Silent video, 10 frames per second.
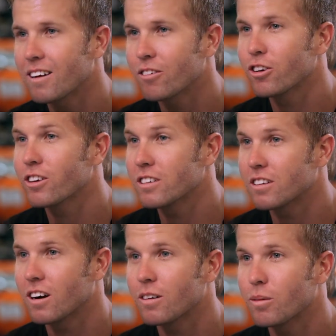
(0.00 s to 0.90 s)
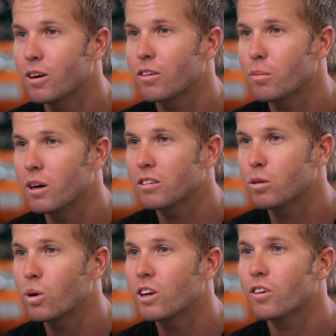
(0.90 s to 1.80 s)
that really started when I was about
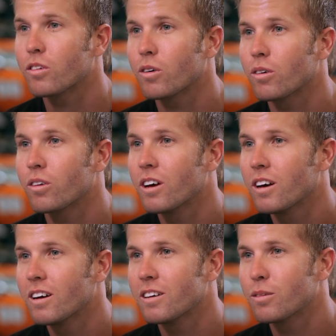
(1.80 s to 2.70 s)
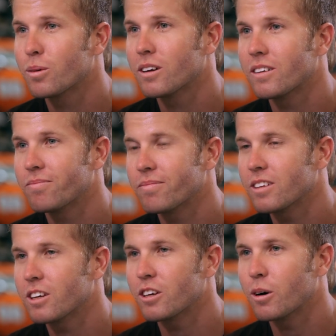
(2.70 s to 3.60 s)
20 years old. Is when
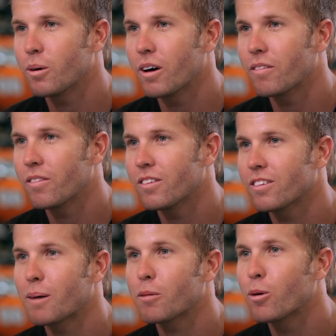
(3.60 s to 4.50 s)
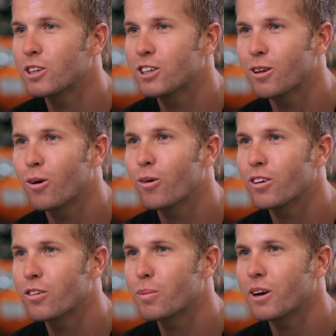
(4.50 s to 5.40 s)
you know I stopped quenching the
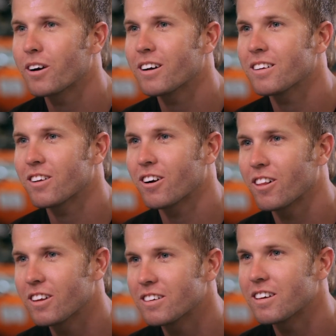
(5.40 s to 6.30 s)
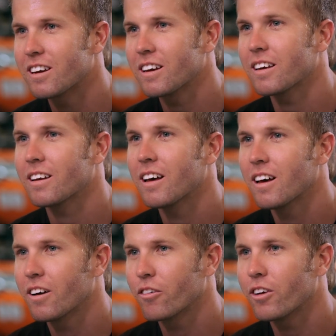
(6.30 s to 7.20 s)
Holy Spirit and started listening and
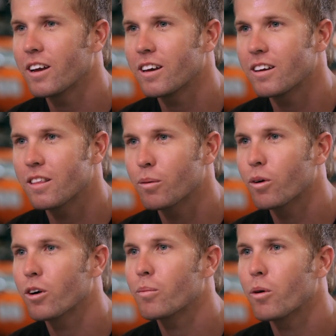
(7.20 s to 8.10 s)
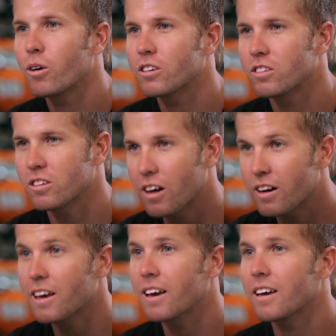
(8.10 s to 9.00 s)
reading into the Word more and
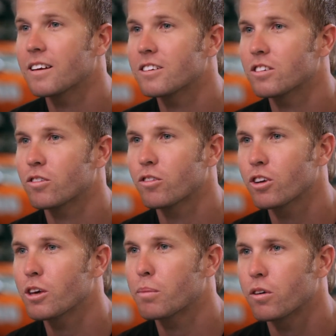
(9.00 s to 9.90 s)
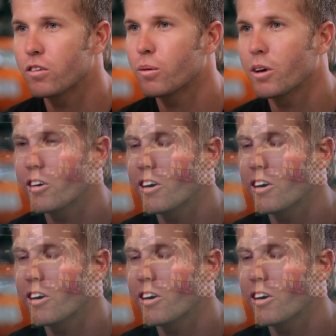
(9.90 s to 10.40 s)
studying and just really pursuing